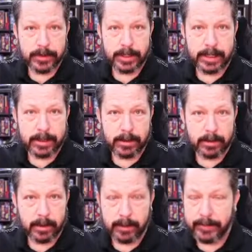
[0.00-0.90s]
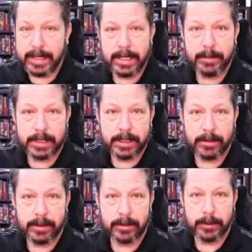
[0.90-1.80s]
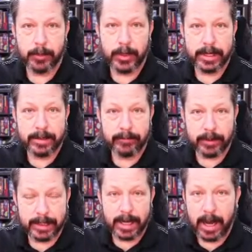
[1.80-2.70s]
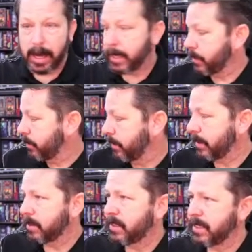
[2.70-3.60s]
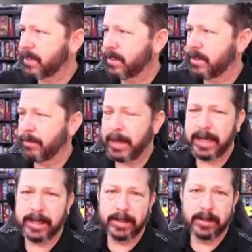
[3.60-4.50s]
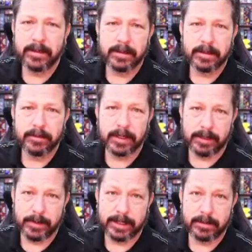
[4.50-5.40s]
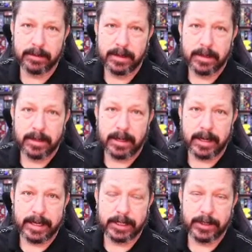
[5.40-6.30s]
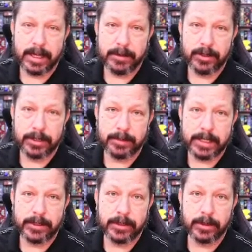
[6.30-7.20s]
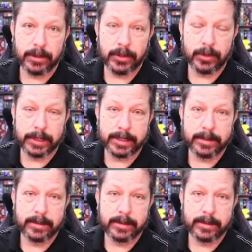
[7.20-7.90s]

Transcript: layer of any material to print really hot so that it sticks to the bed really well. And so that usually means you don't cool it.